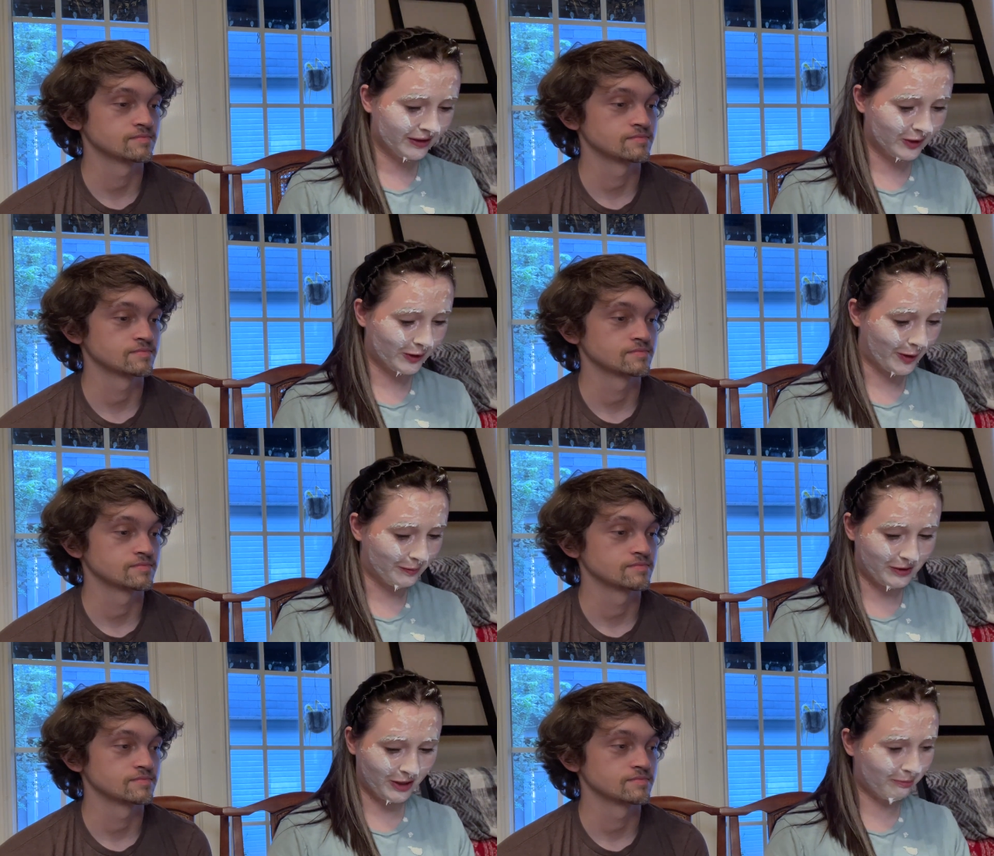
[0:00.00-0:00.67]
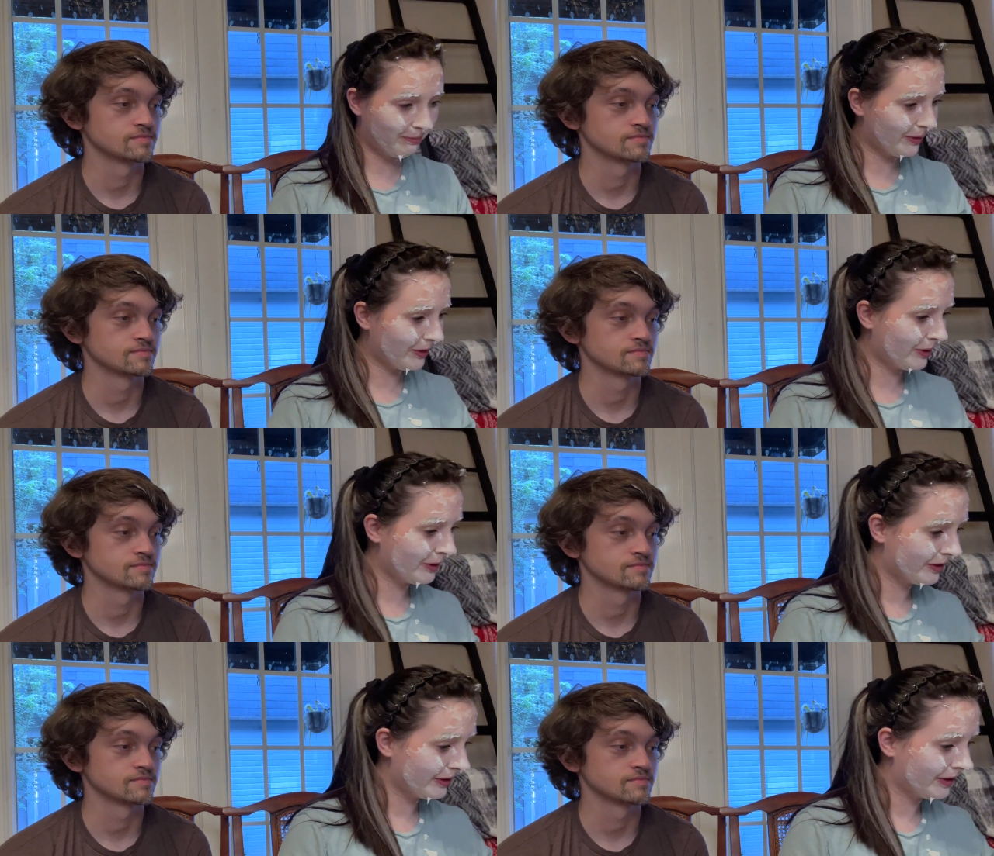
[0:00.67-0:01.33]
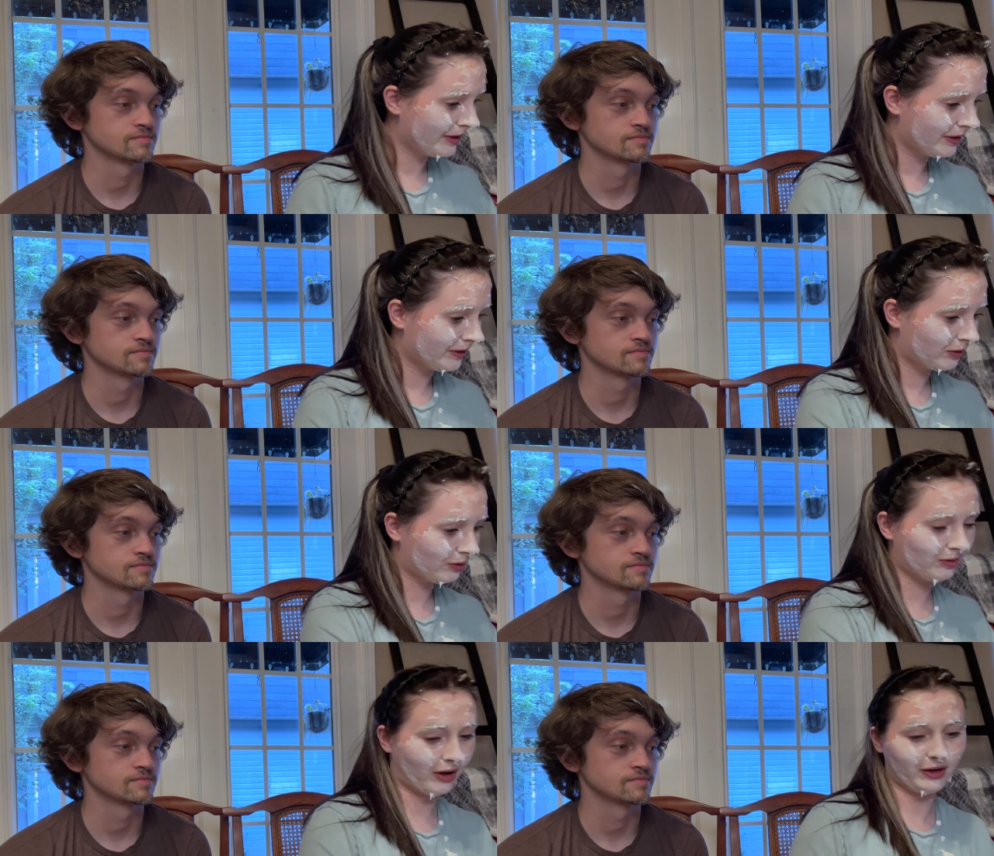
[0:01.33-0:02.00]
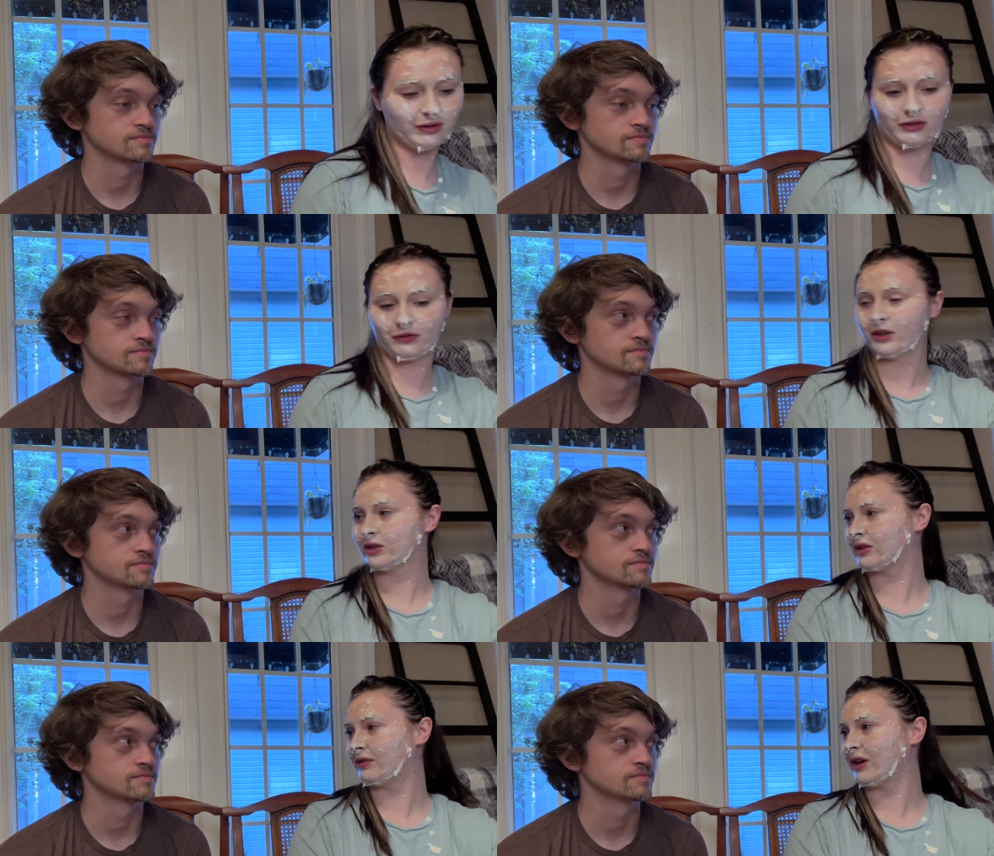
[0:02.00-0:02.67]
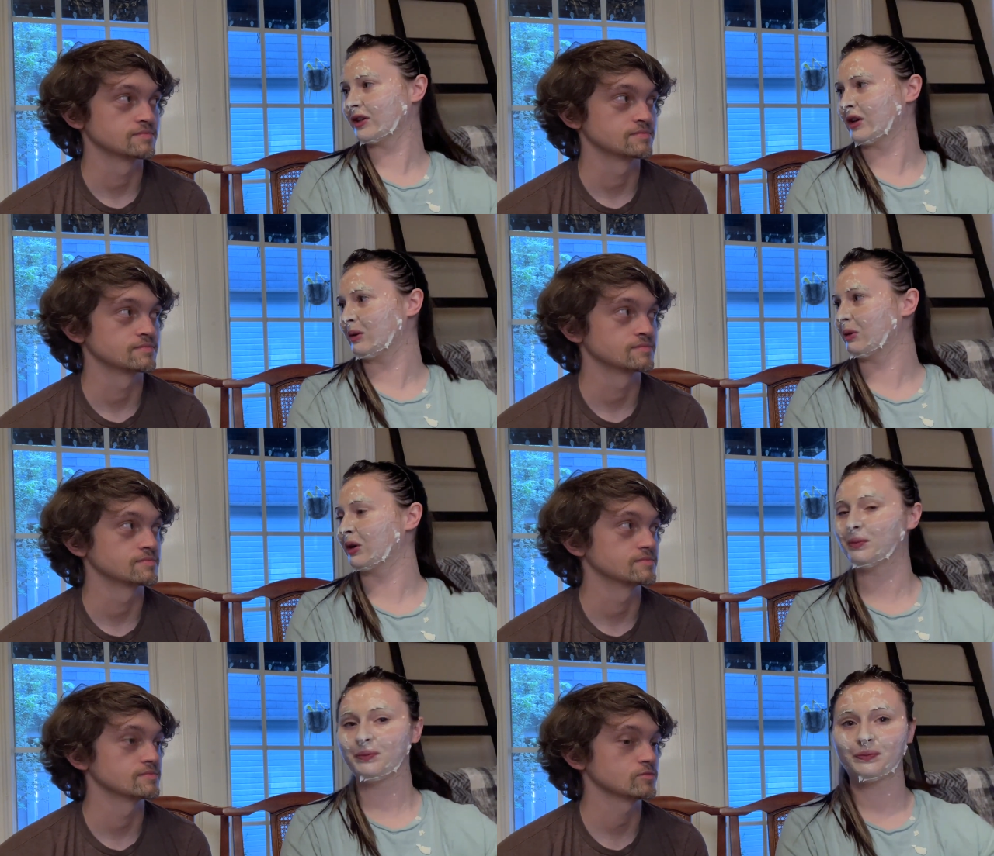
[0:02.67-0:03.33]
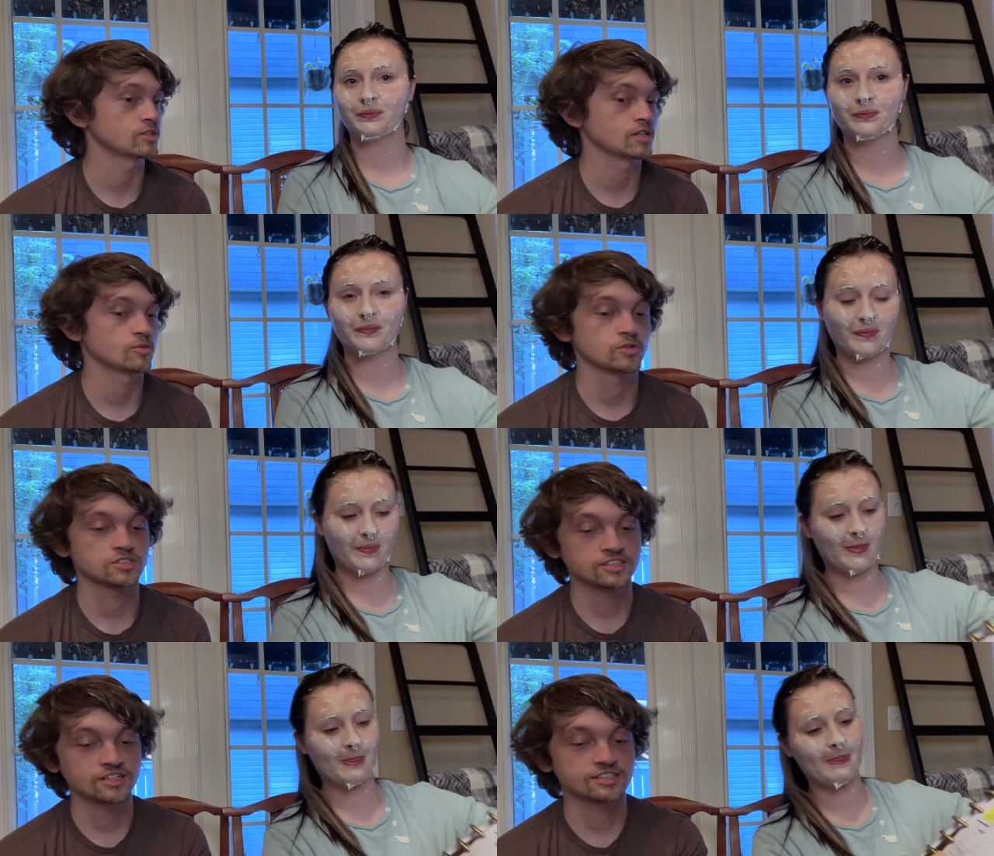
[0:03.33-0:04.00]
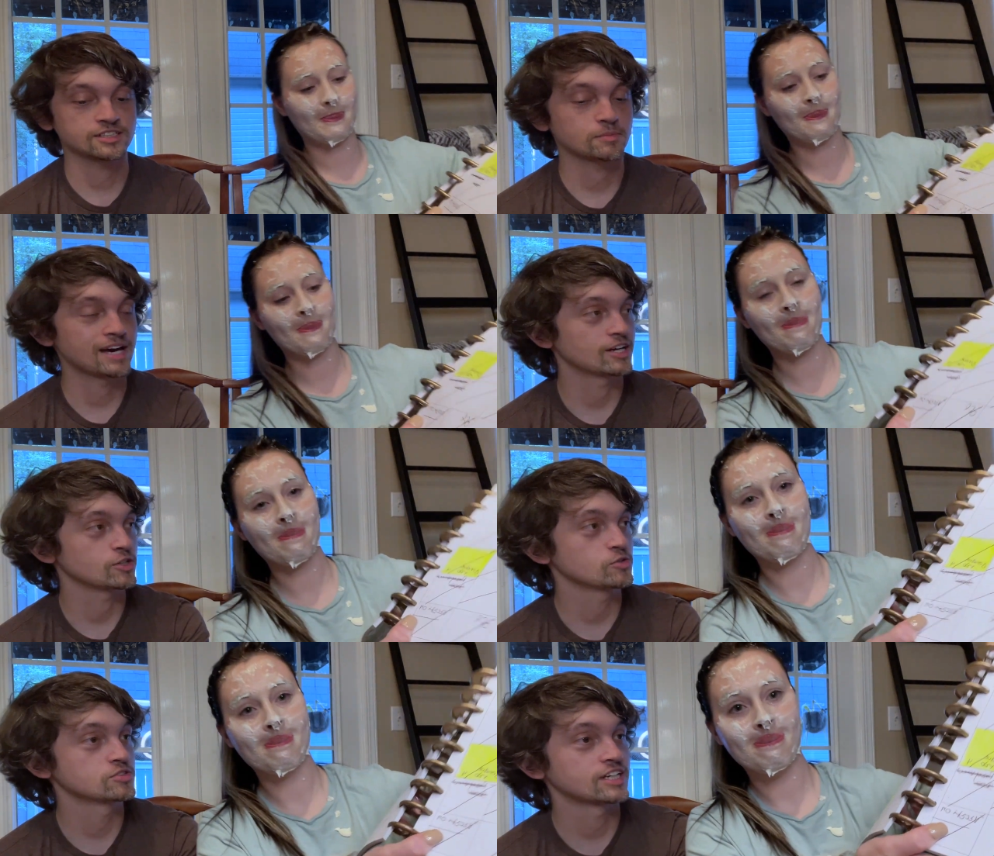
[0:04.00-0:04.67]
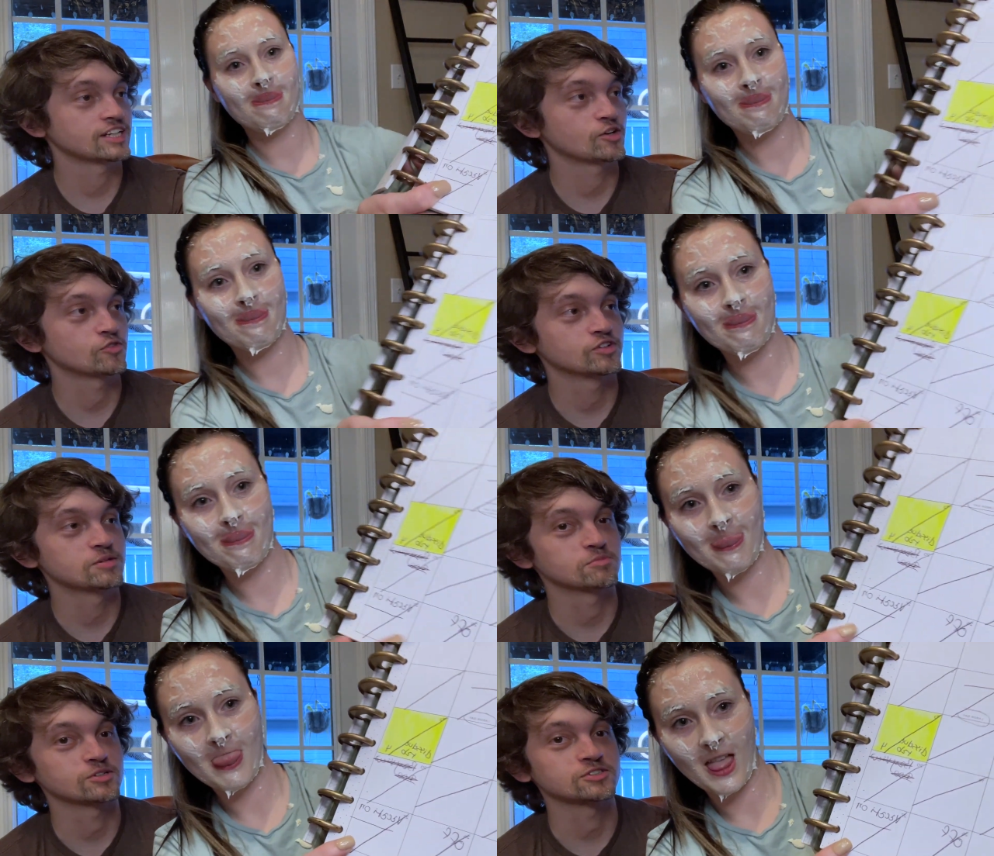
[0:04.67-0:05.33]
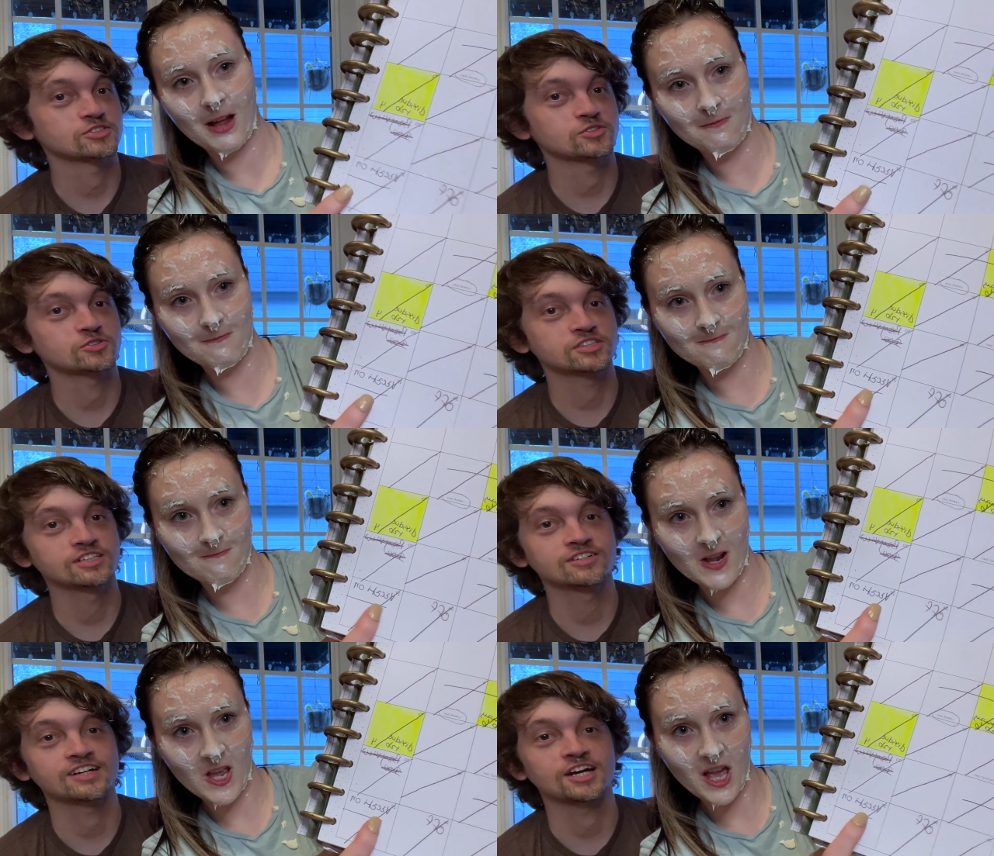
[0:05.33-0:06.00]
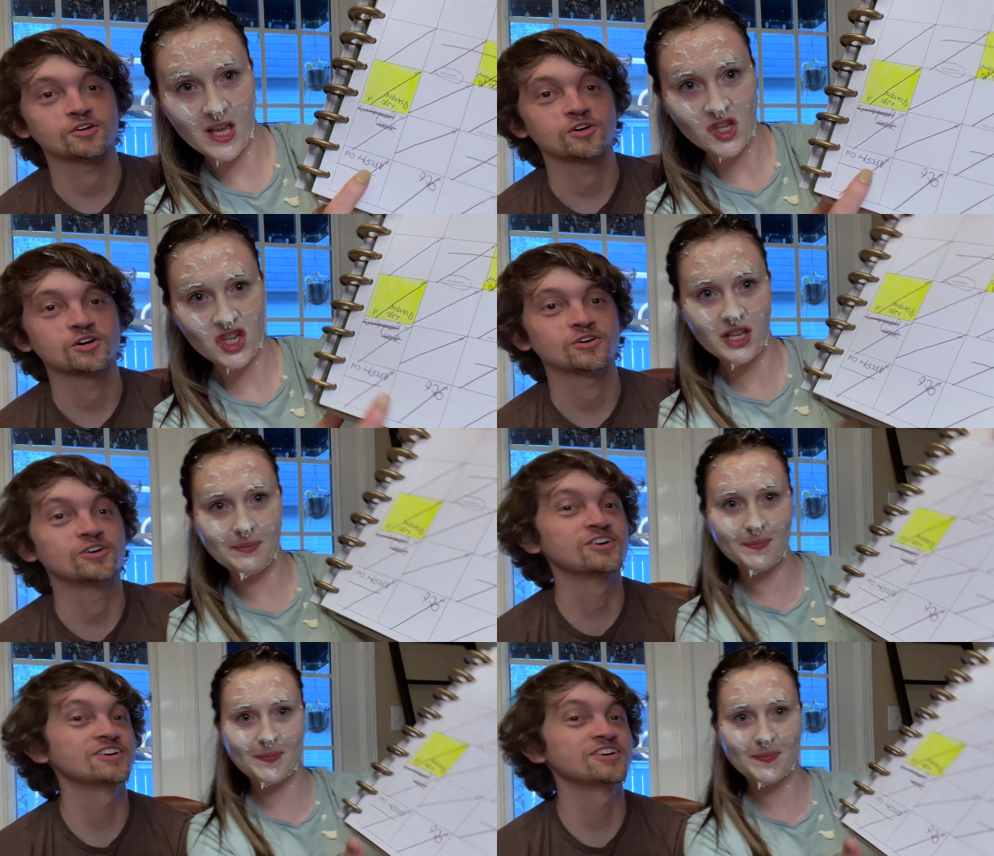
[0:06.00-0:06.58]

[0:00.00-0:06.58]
Speaker 1: September through the 1st of October.
Speaker 2: Okay. Well, still doesn't matter. You said November, so you still got it wrong.